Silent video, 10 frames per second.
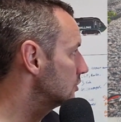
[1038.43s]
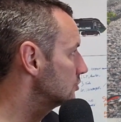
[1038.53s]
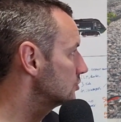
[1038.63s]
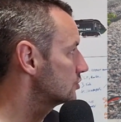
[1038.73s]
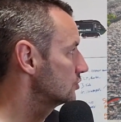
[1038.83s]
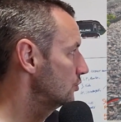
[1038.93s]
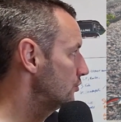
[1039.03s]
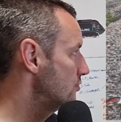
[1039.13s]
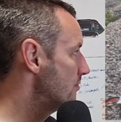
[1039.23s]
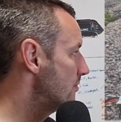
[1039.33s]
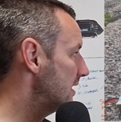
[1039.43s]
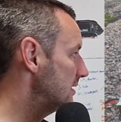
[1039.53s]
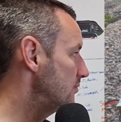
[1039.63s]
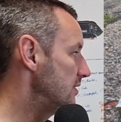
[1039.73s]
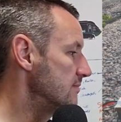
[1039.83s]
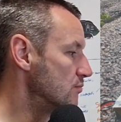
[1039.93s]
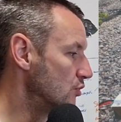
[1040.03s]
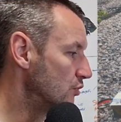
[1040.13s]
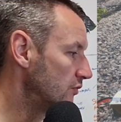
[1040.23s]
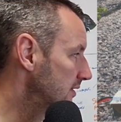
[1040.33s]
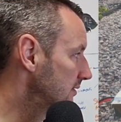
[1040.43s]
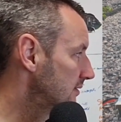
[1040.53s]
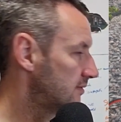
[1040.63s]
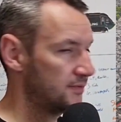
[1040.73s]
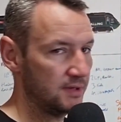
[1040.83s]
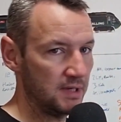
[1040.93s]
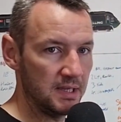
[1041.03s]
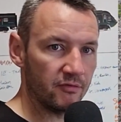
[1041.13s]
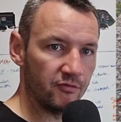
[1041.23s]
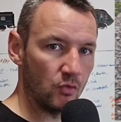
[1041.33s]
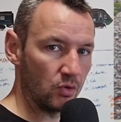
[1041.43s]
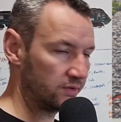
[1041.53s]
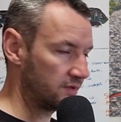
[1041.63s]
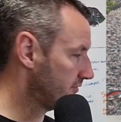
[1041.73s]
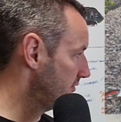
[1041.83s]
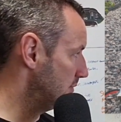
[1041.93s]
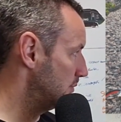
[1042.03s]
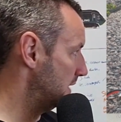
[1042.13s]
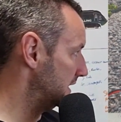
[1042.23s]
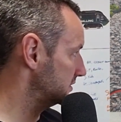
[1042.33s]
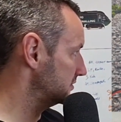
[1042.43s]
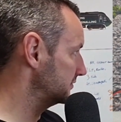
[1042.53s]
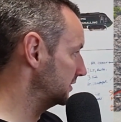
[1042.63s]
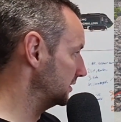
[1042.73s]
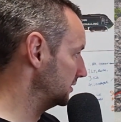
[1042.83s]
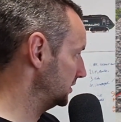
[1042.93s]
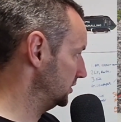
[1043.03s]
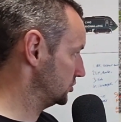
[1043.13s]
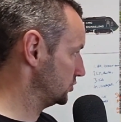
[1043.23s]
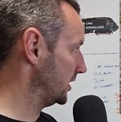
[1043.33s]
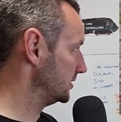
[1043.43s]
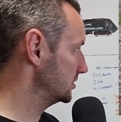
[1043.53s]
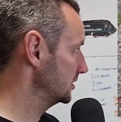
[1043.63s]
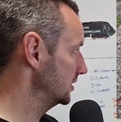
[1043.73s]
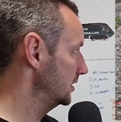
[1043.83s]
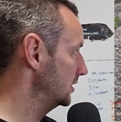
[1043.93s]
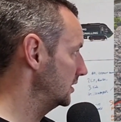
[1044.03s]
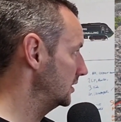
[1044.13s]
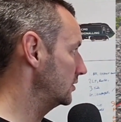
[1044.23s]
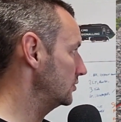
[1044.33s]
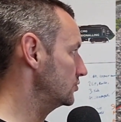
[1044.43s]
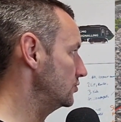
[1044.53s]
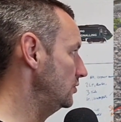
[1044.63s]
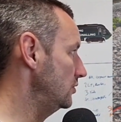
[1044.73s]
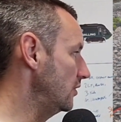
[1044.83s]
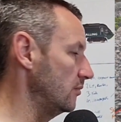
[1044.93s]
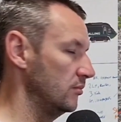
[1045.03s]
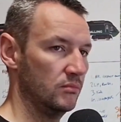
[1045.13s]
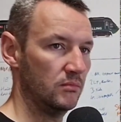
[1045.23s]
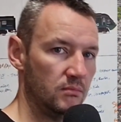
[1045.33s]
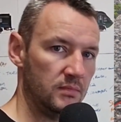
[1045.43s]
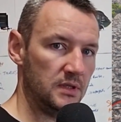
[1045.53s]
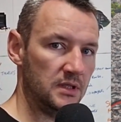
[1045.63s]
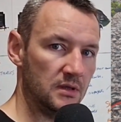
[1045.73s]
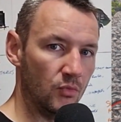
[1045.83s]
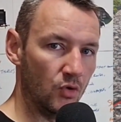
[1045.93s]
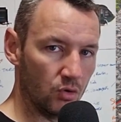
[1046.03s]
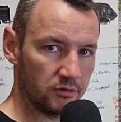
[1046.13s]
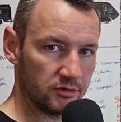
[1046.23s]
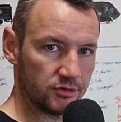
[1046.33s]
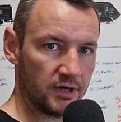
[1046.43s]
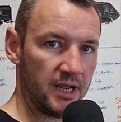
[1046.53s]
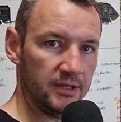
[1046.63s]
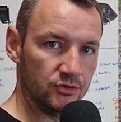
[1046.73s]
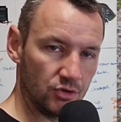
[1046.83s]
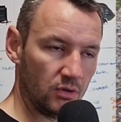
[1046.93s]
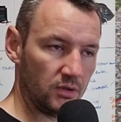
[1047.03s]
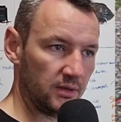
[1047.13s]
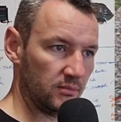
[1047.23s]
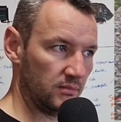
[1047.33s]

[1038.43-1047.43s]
So you might be moving 3 or 4 different bits of the switch. So you've got either motors or hydraulic